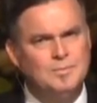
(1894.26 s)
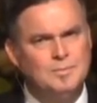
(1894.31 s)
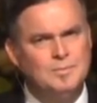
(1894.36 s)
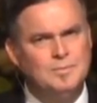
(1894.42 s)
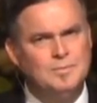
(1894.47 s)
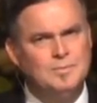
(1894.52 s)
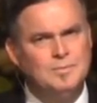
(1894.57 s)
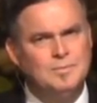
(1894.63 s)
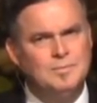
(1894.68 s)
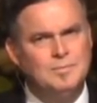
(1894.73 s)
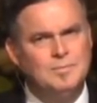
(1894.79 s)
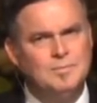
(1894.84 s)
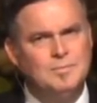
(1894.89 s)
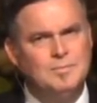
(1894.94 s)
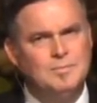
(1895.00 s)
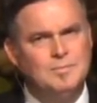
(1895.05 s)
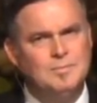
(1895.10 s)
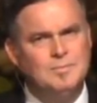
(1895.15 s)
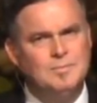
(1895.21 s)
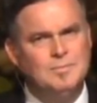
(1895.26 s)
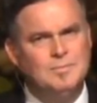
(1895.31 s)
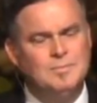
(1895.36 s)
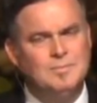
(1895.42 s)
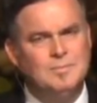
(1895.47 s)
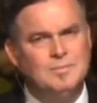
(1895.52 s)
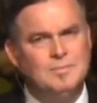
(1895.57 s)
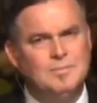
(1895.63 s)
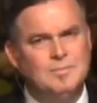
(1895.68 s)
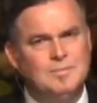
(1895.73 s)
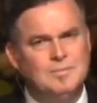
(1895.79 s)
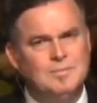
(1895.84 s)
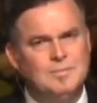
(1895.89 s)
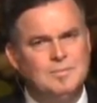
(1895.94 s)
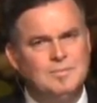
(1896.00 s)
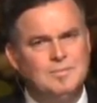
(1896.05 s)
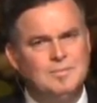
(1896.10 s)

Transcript: [no speech]